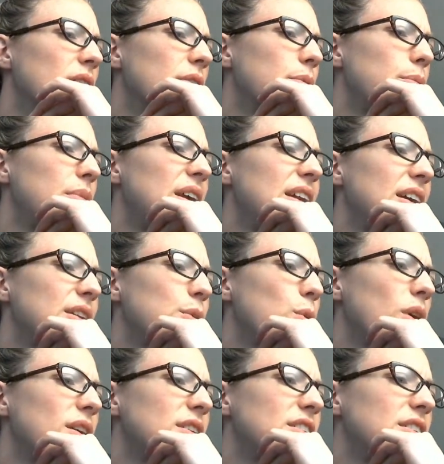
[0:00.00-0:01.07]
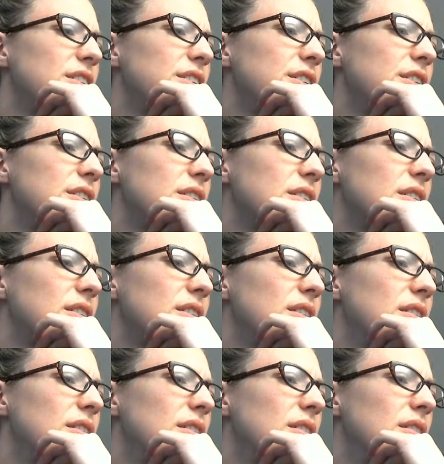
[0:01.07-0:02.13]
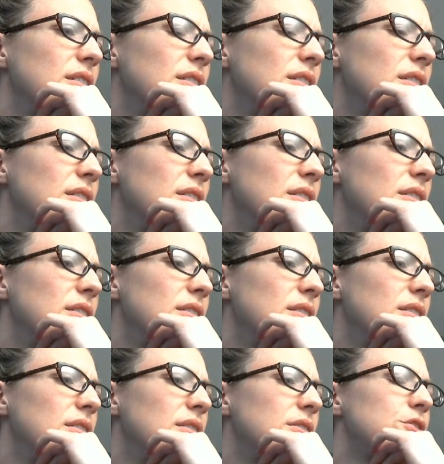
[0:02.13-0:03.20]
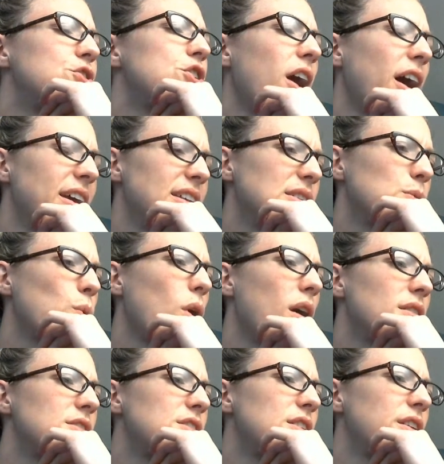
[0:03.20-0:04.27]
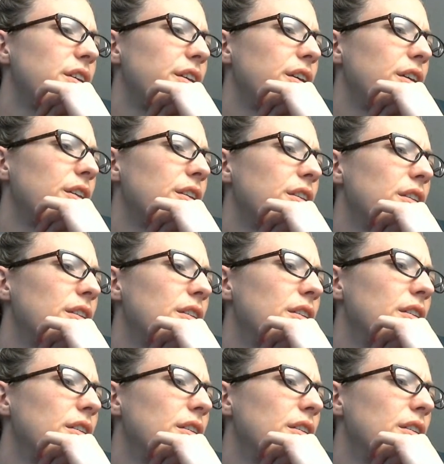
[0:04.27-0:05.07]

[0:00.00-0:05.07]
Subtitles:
Menoth walked the earth. Giants walked the earth.